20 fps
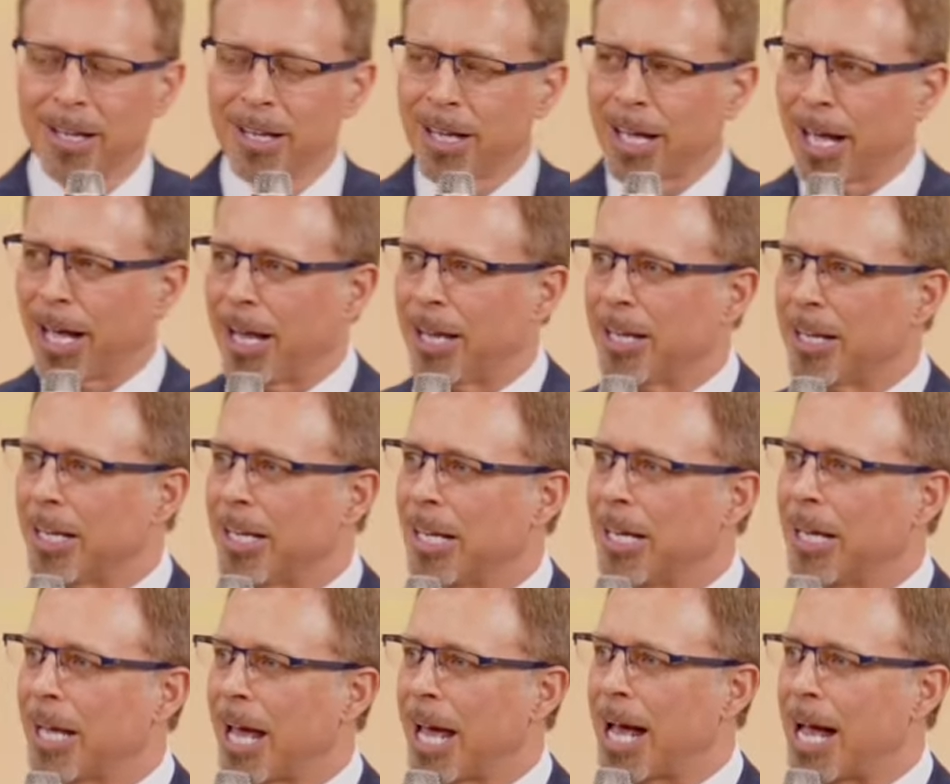And
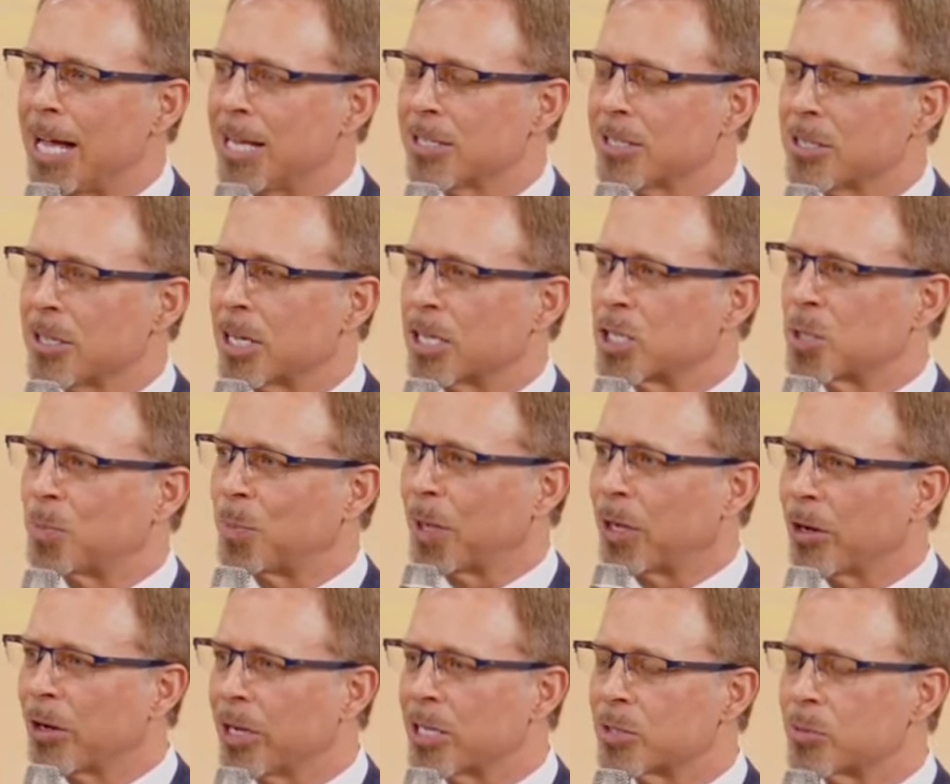he has
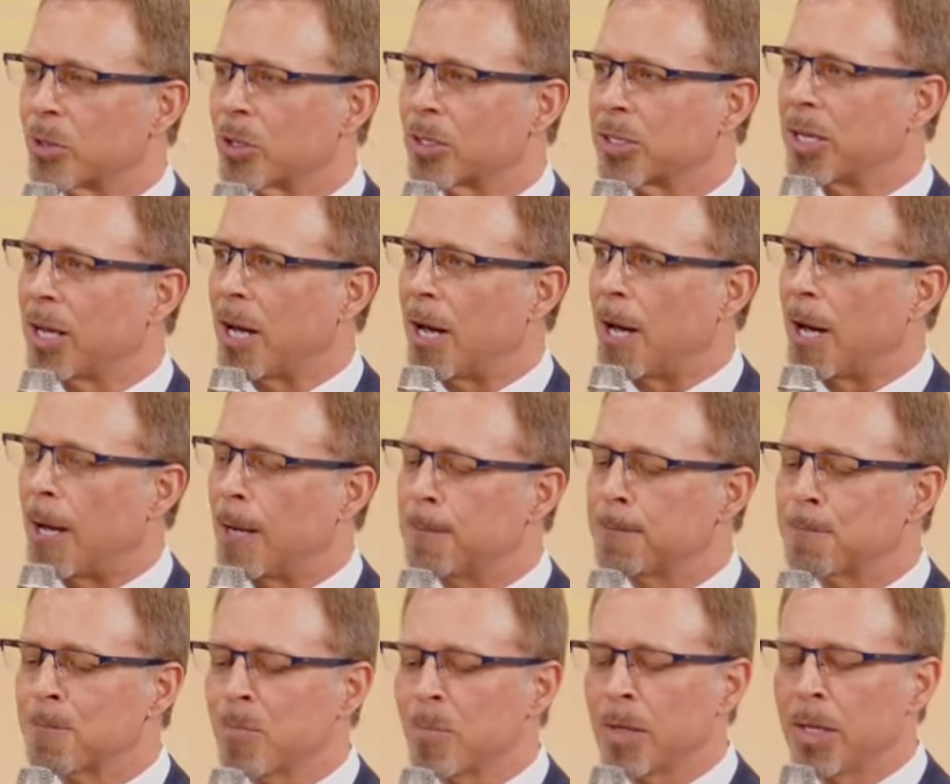experience with God.
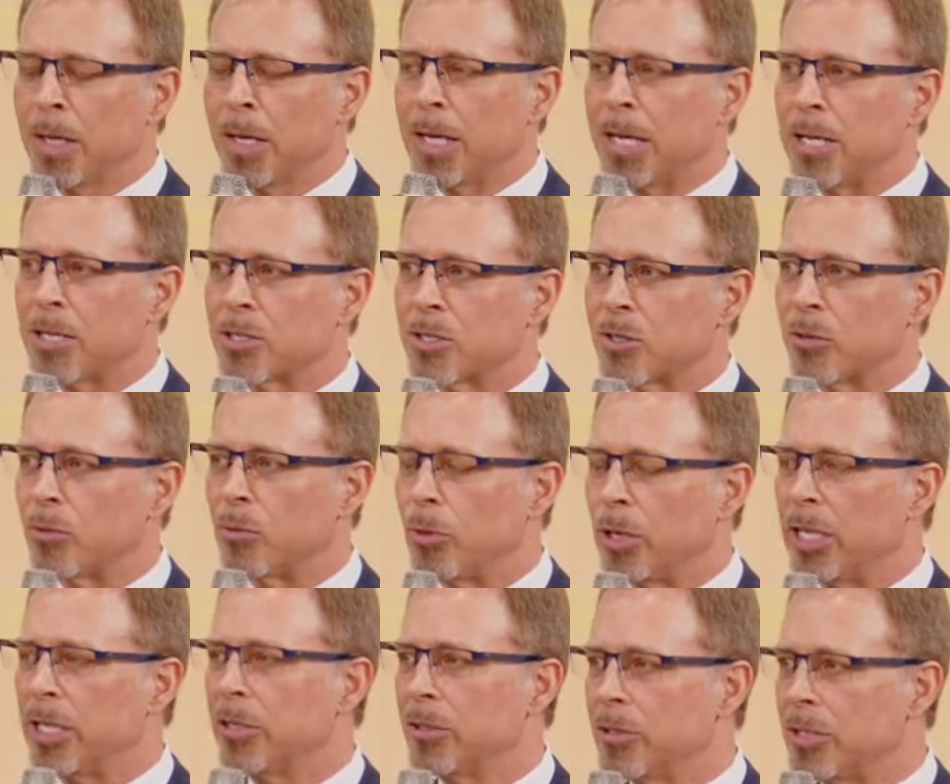He's the
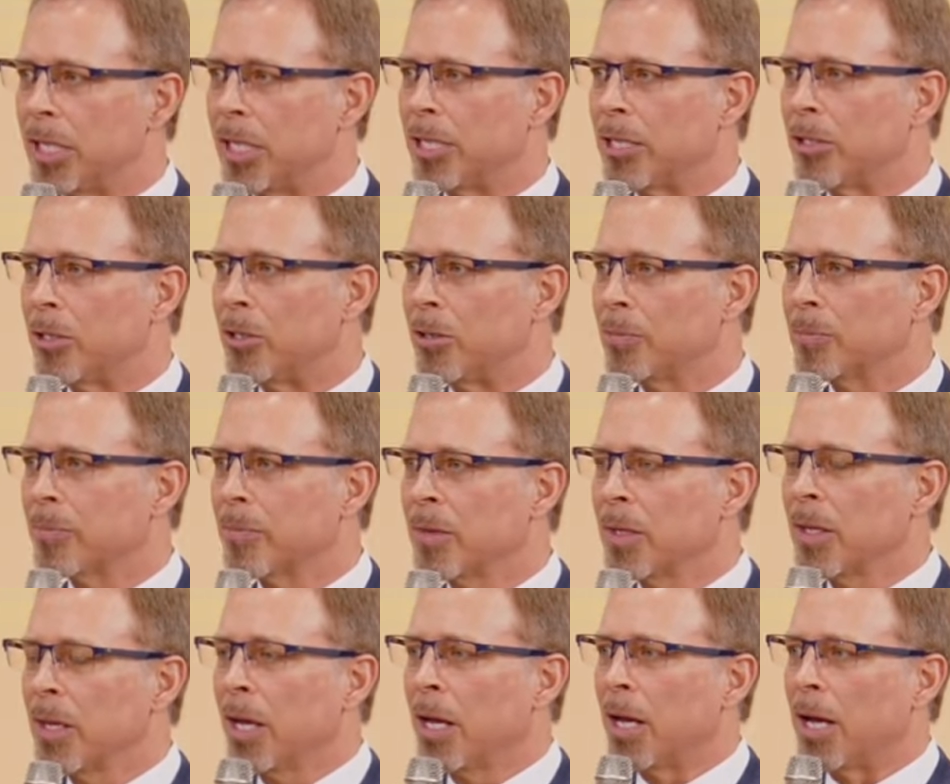real deal.
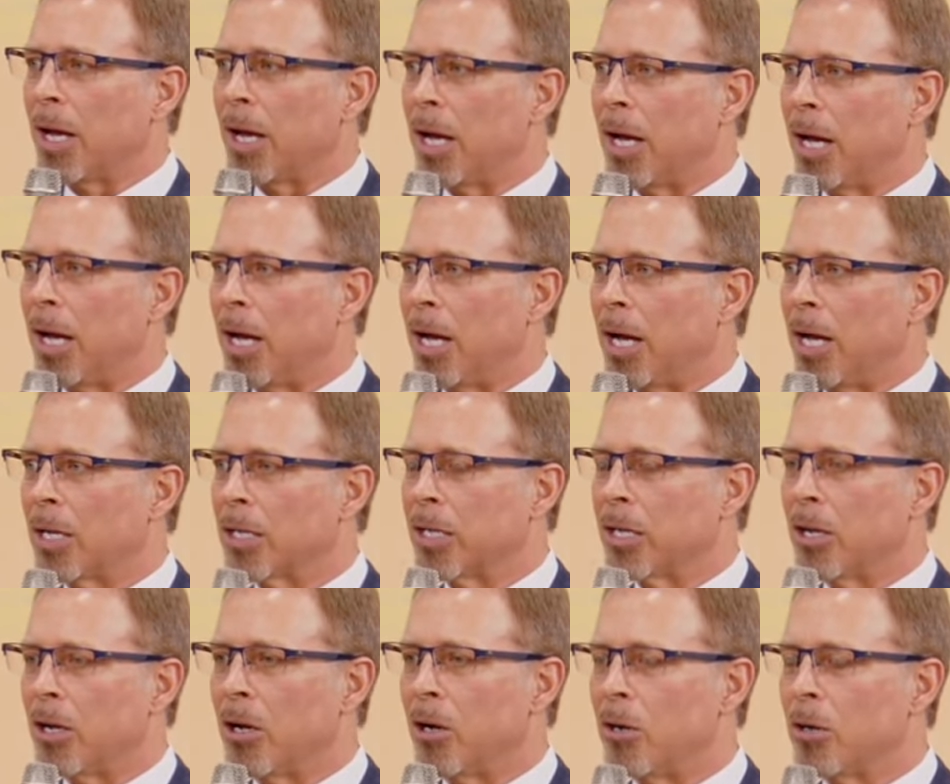Uh, you
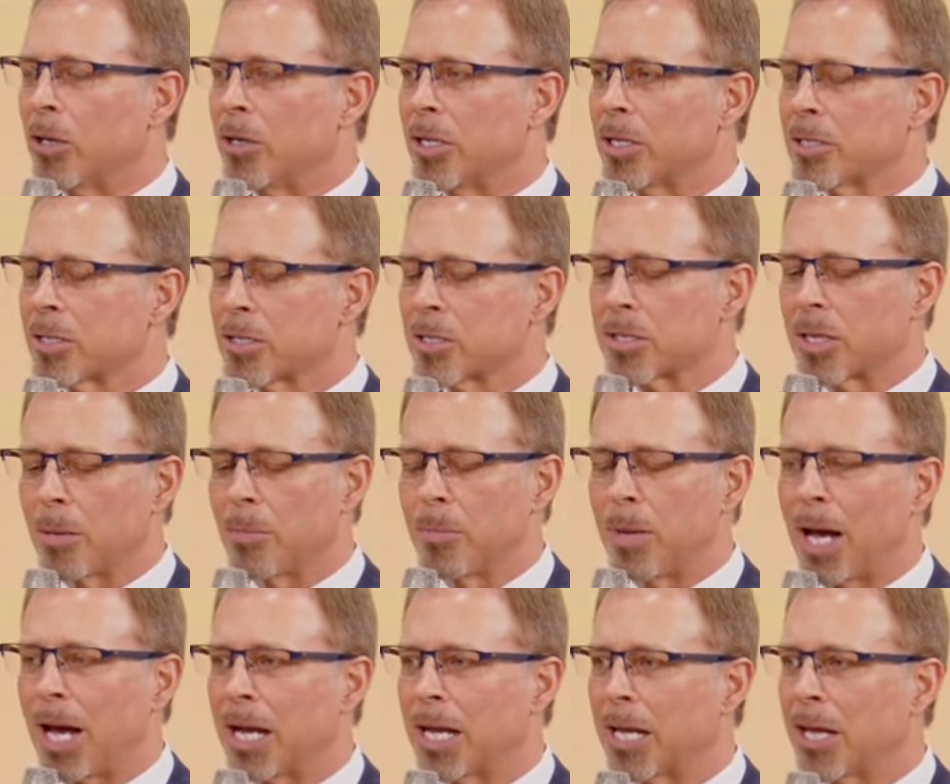know, this is
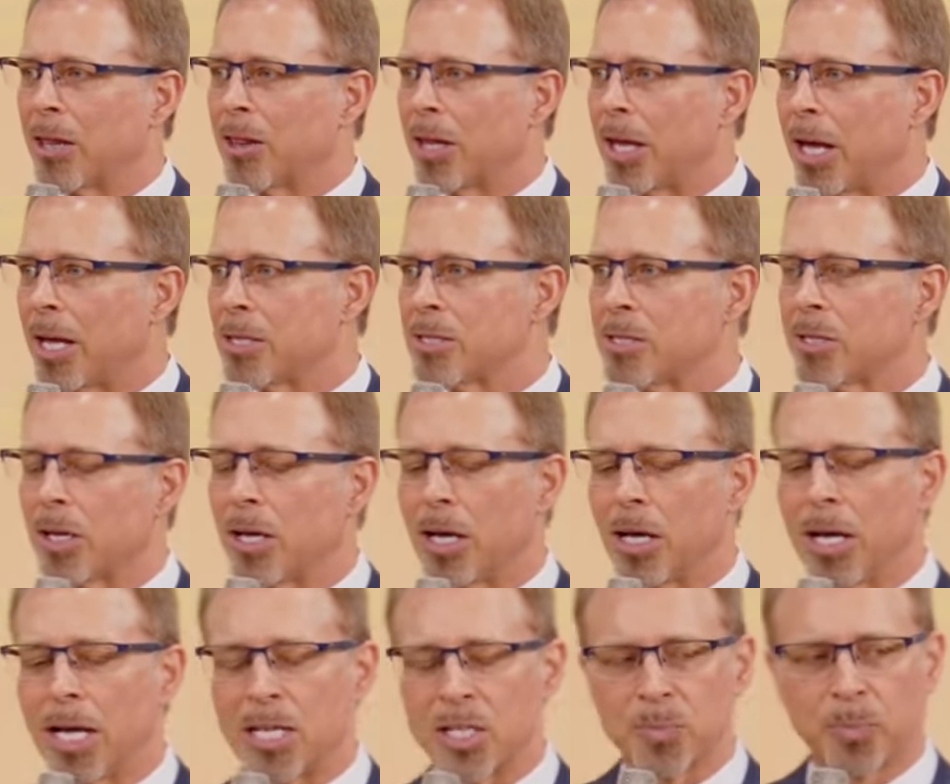somebody that
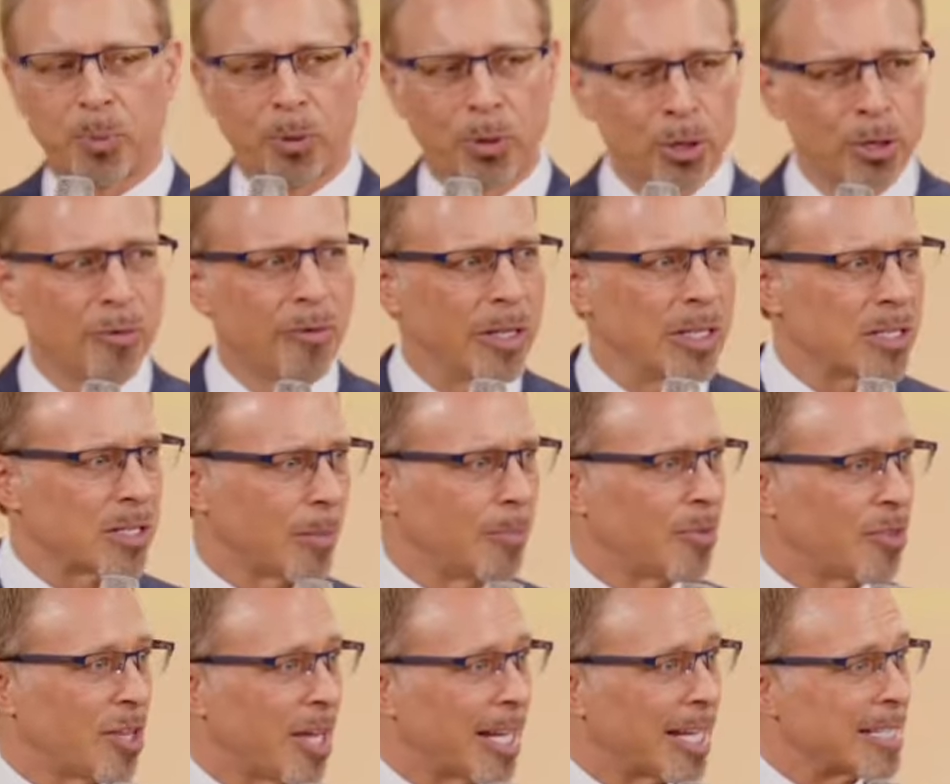uh, has proven some
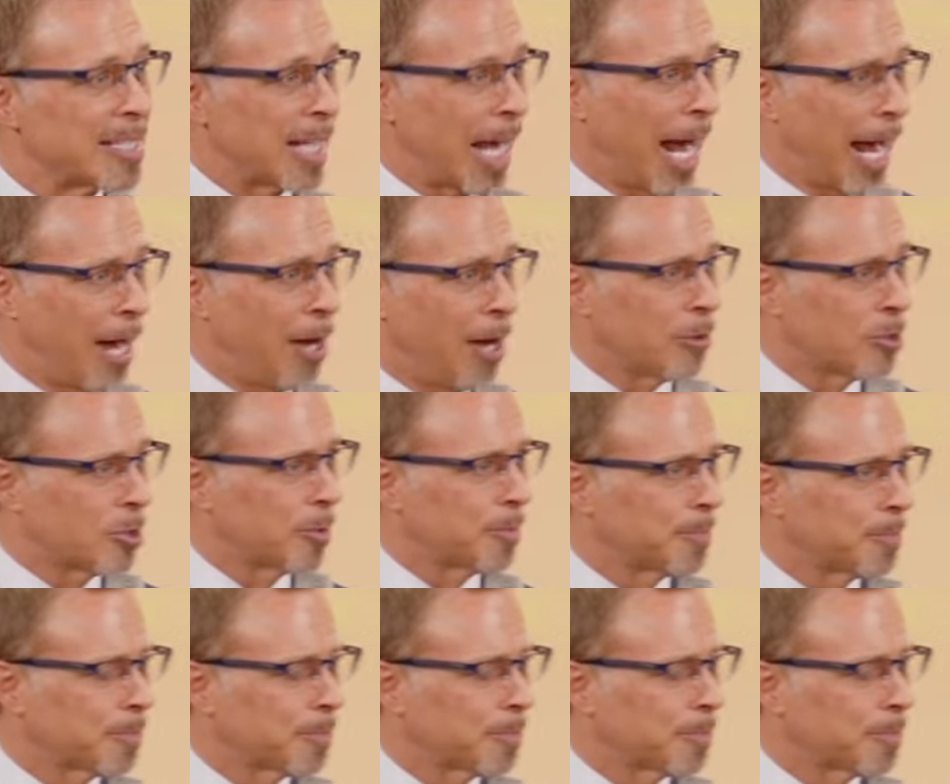things out.